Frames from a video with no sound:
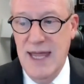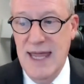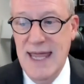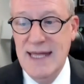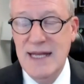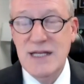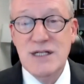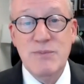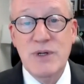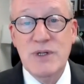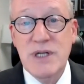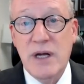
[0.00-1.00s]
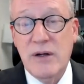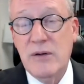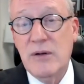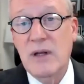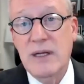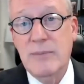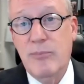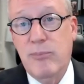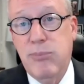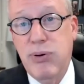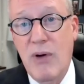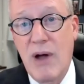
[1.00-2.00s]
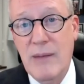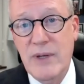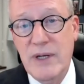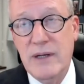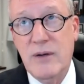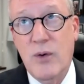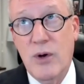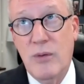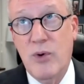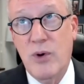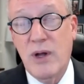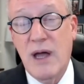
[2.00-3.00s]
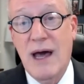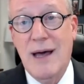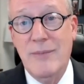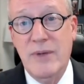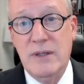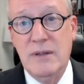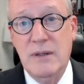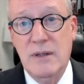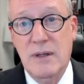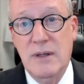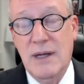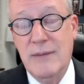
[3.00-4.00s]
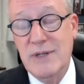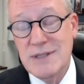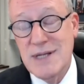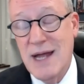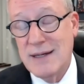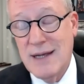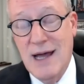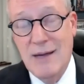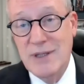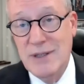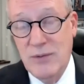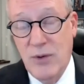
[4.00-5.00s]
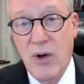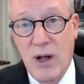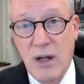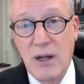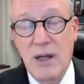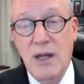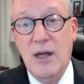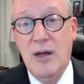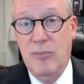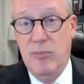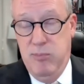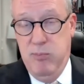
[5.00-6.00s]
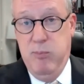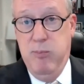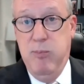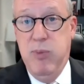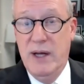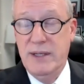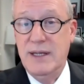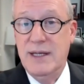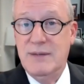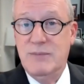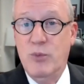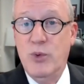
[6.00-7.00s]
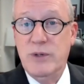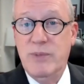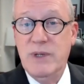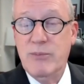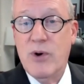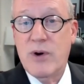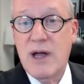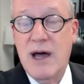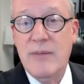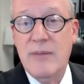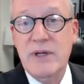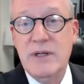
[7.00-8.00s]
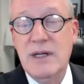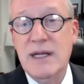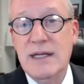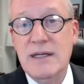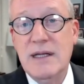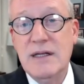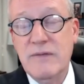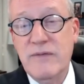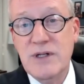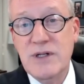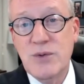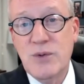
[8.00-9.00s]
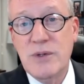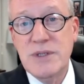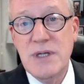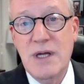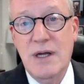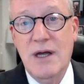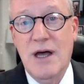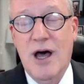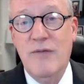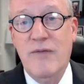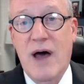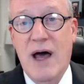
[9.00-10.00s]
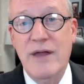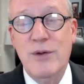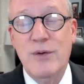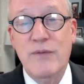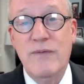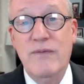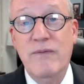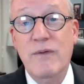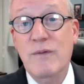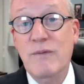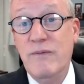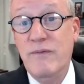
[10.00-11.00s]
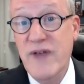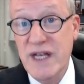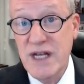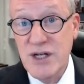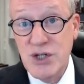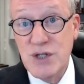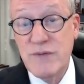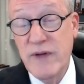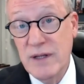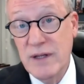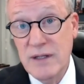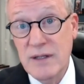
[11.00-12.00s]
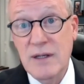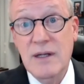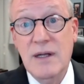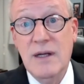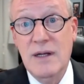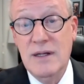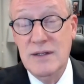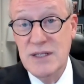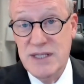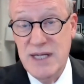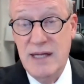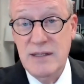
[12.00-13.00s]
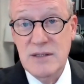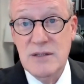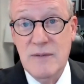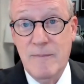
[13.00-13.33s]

It is particularly prominent or more common. I mean, it's not common at all, but it would be more common in individuals of either Finland descent